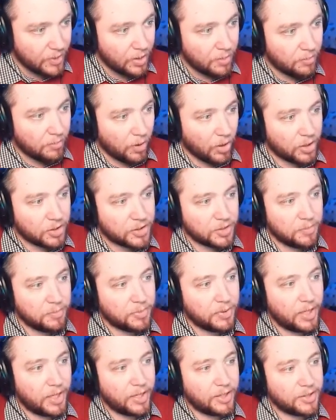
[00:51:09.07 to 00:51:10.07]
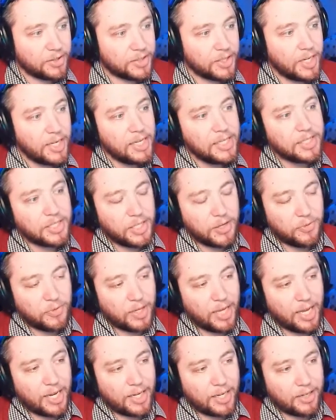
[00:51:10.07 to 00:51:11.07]
Mark some players. See if you
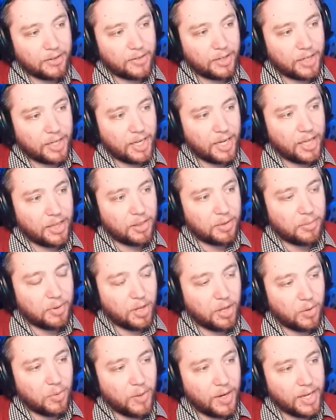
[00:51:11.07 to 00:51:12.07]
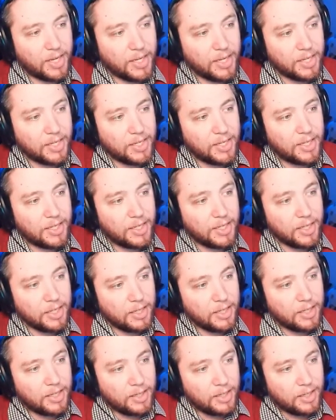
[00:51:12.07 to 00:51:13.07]
can't get lucky, head the ball away.
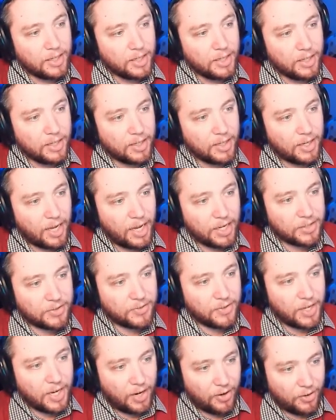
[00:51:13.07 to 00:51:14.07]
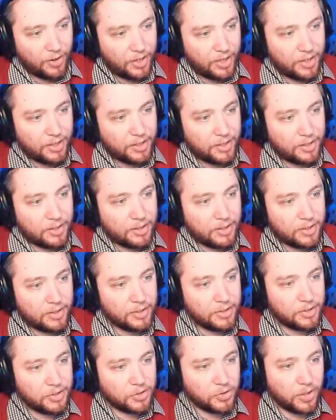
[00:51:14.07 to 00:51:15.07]
Edge of the area,
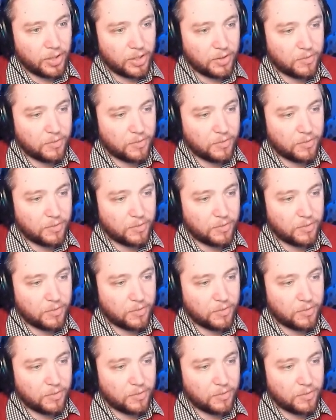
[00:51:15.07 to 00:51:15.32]
striker